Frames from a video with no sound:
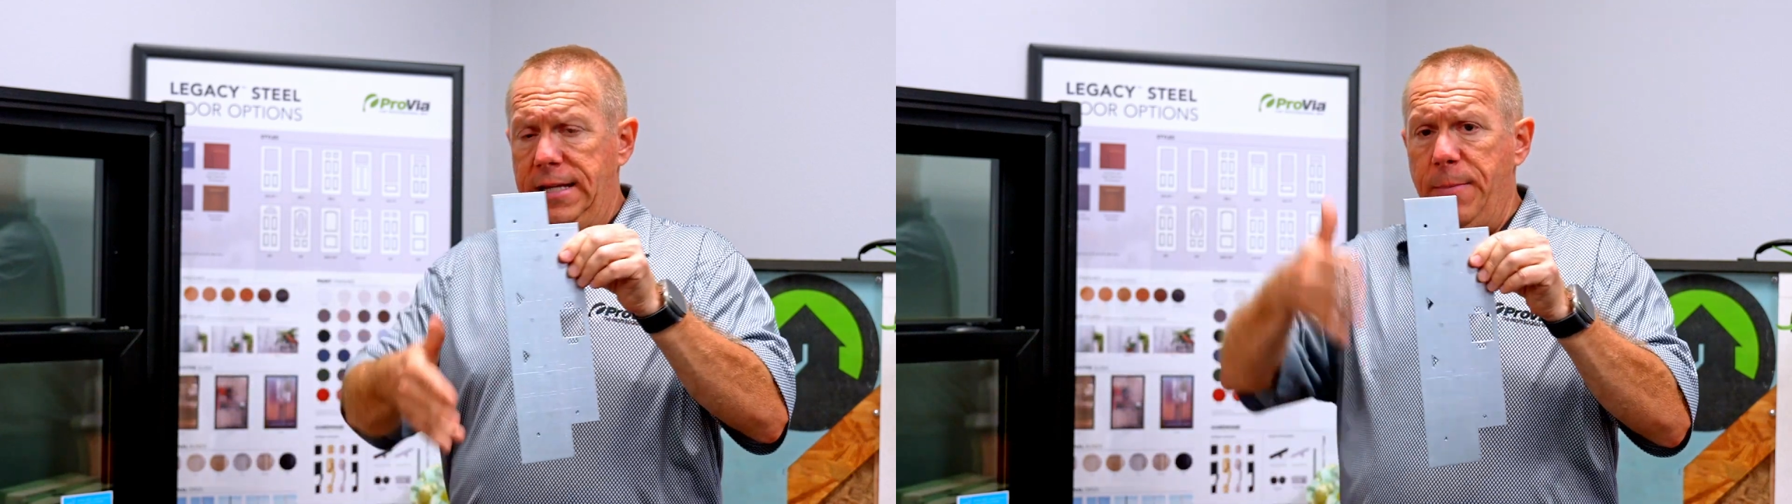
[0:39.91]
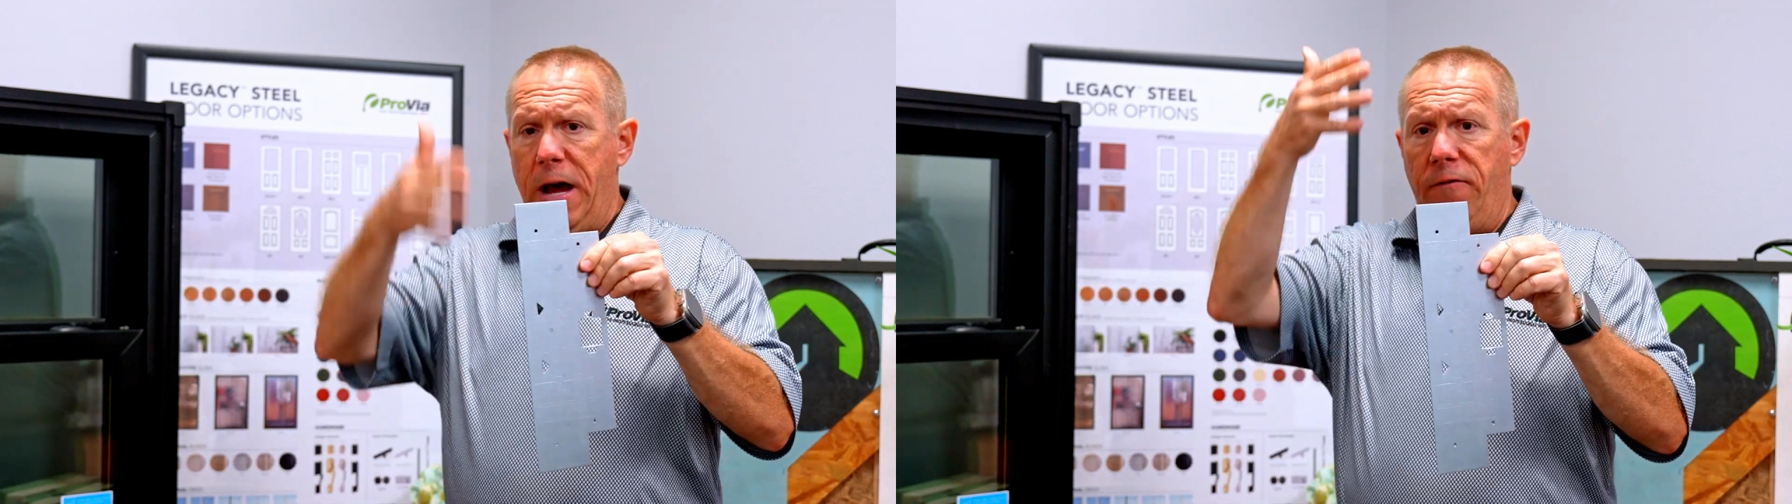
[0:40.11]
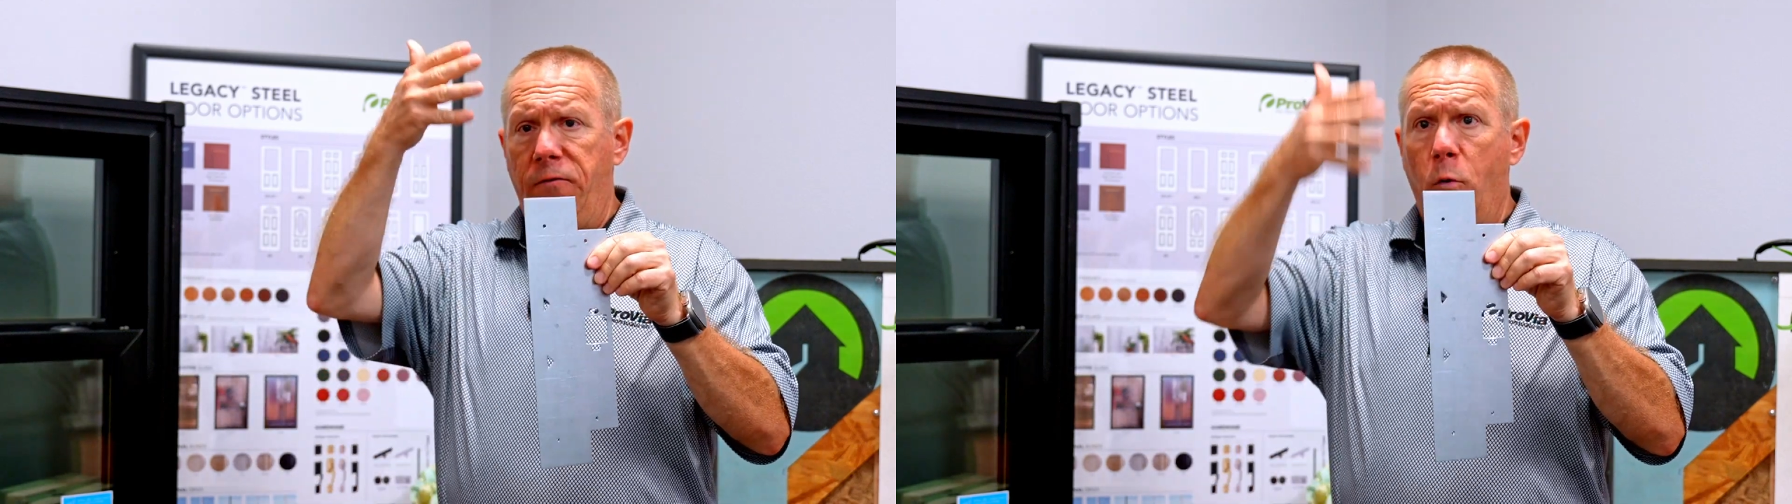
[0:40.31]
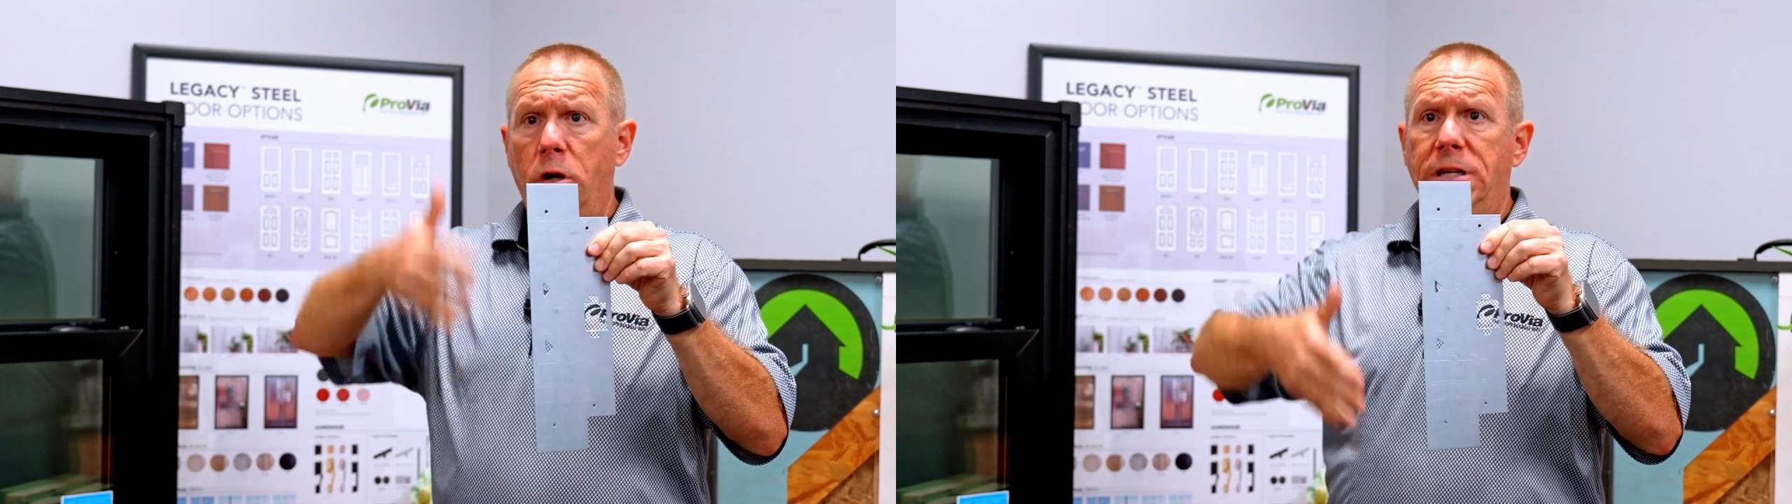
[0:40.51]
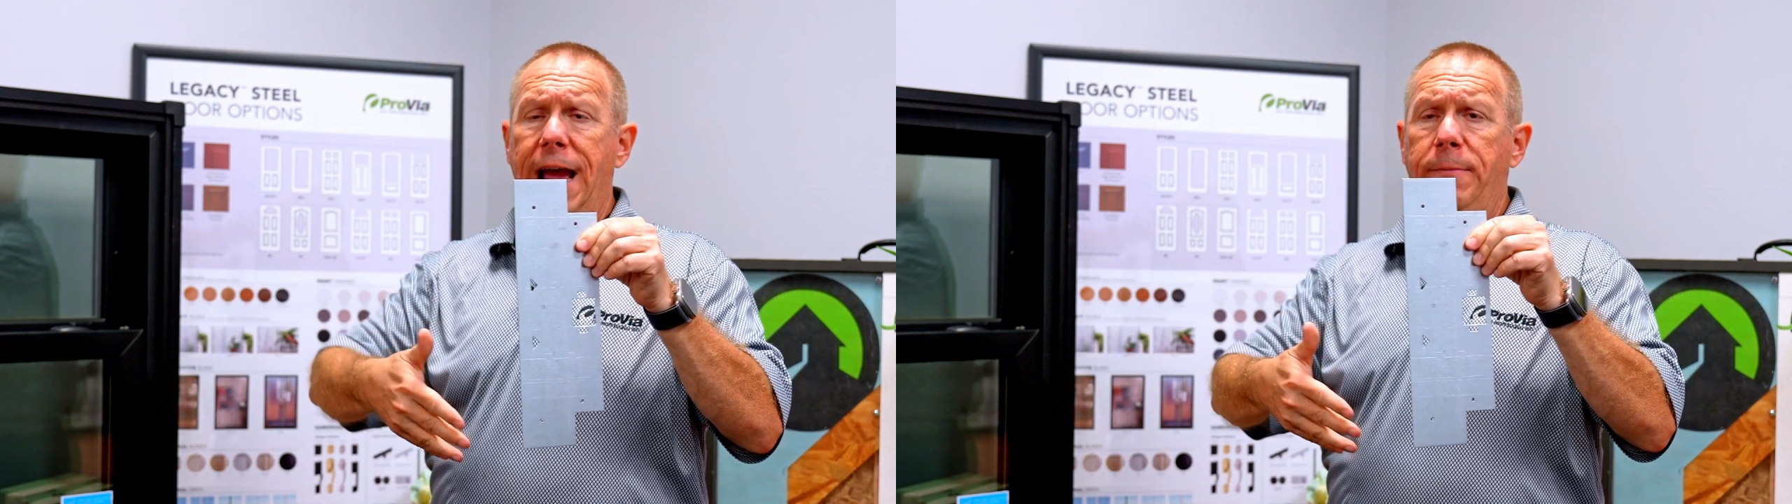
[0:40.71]
about 4
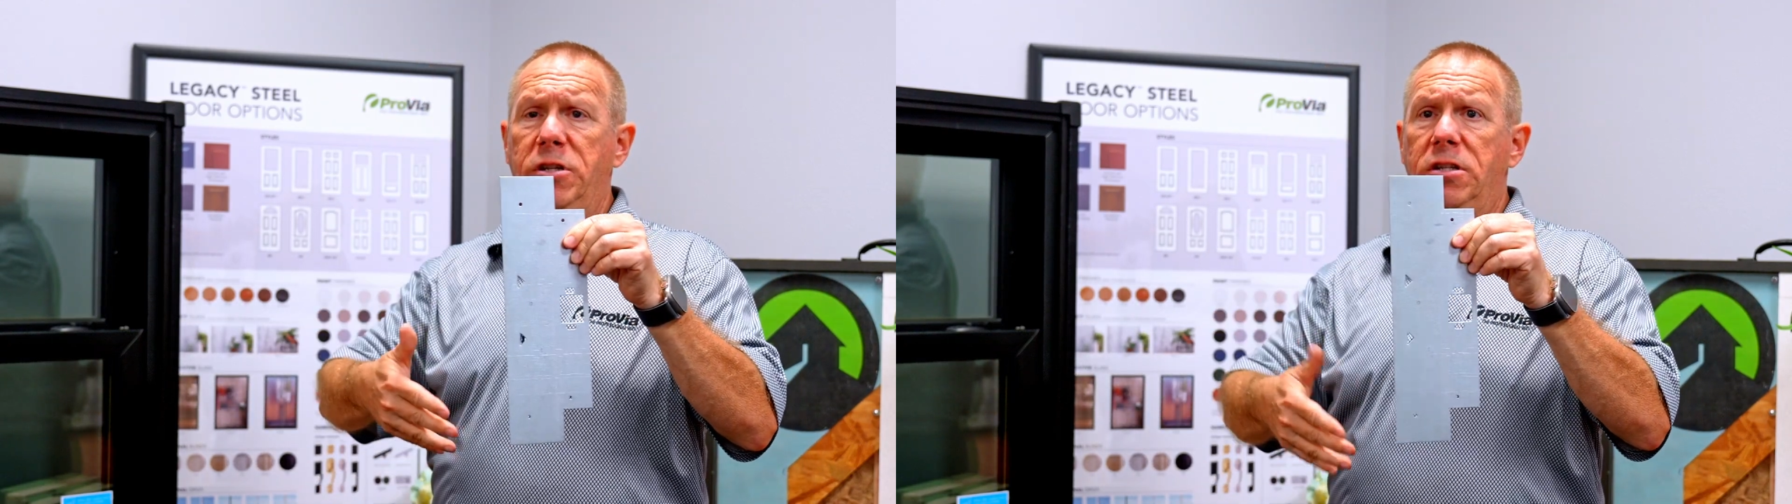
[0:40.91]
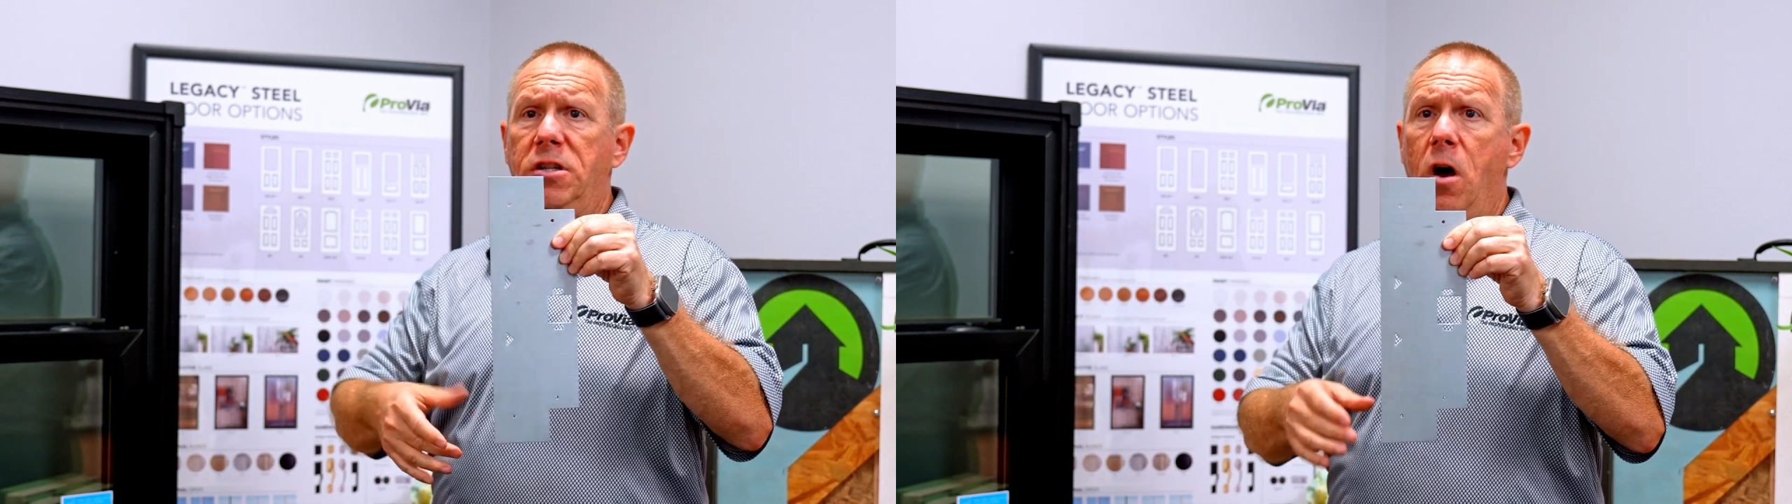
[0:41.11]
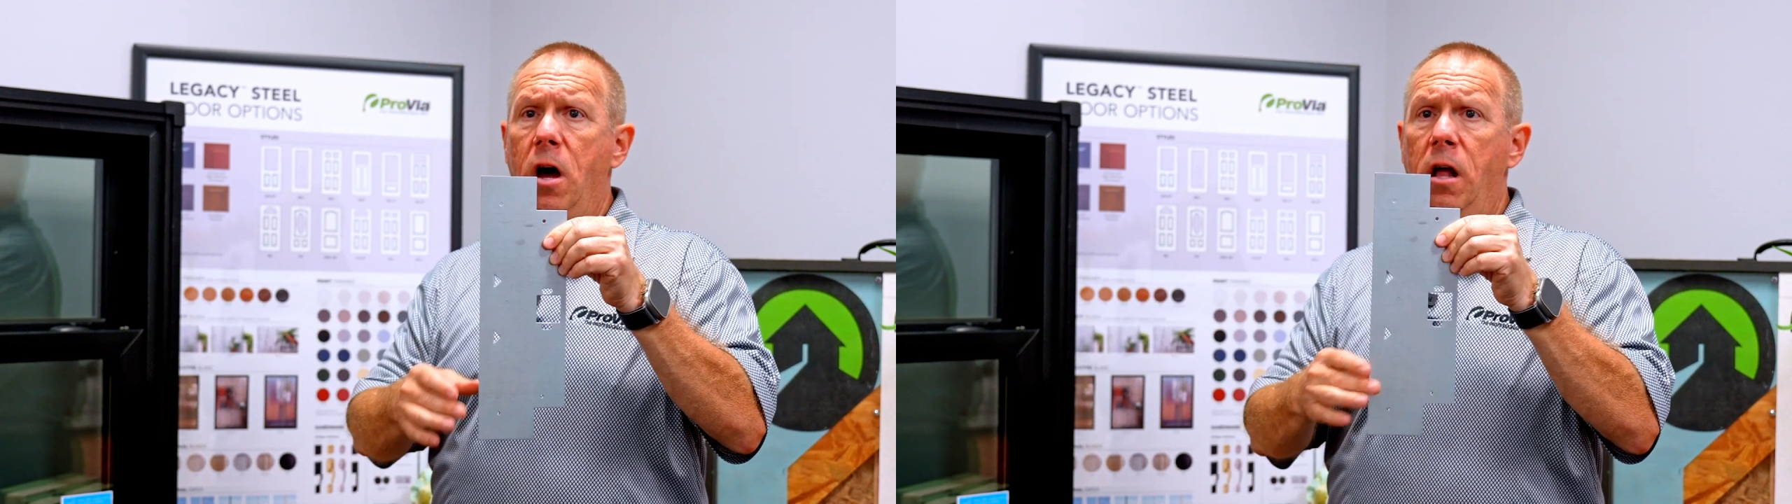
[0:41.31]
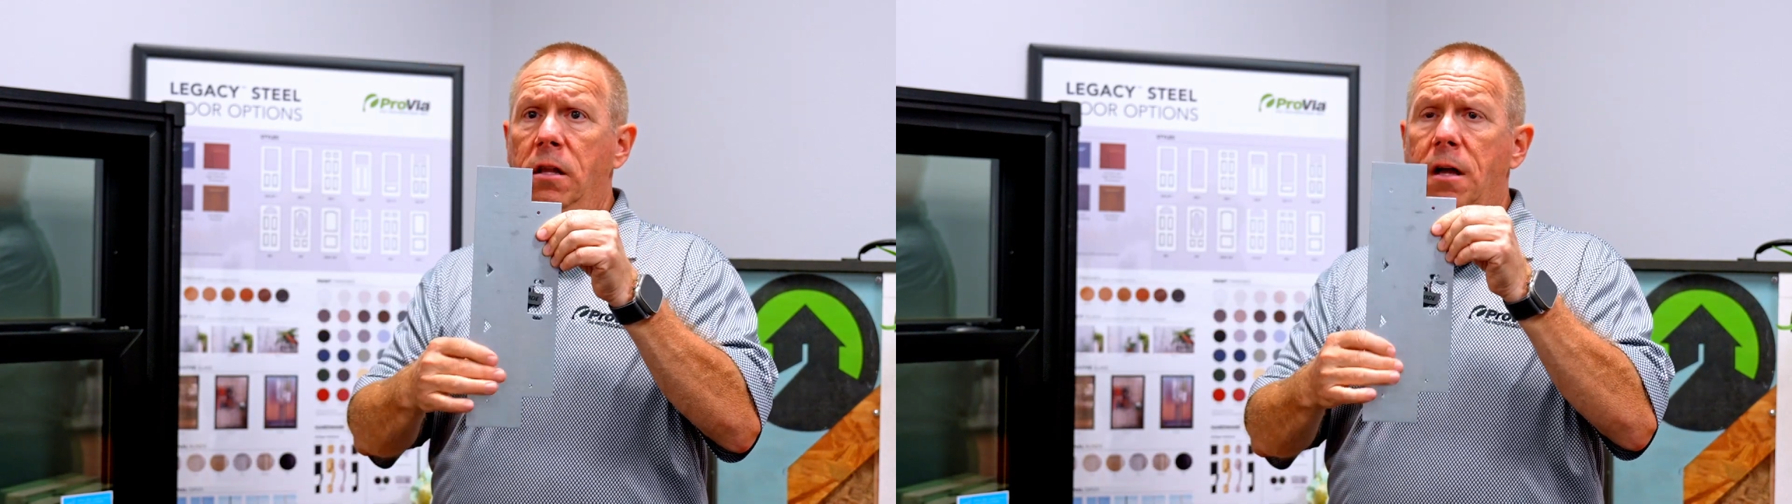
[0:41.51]
times as tall,